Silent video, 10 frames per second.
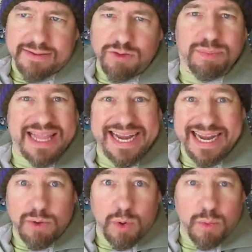played
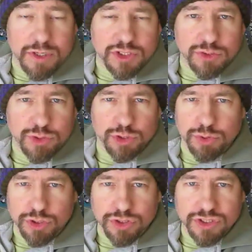any World War II
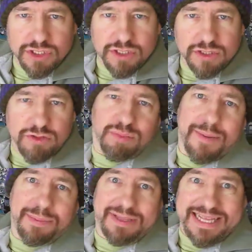shooters, you
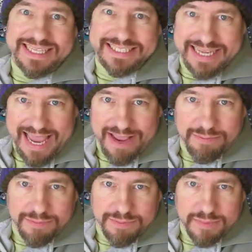probably played this game.
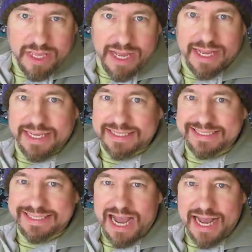
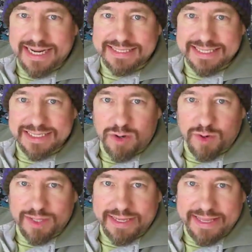It's not
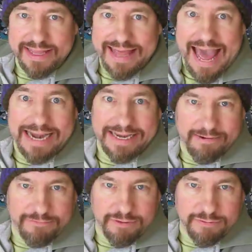necessarily that
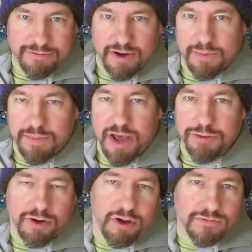different from
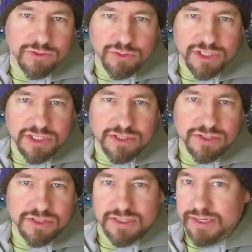other Call of
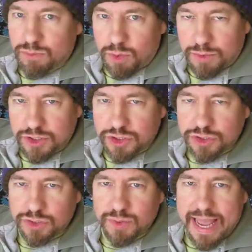Duties set in World War
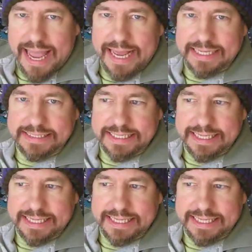II and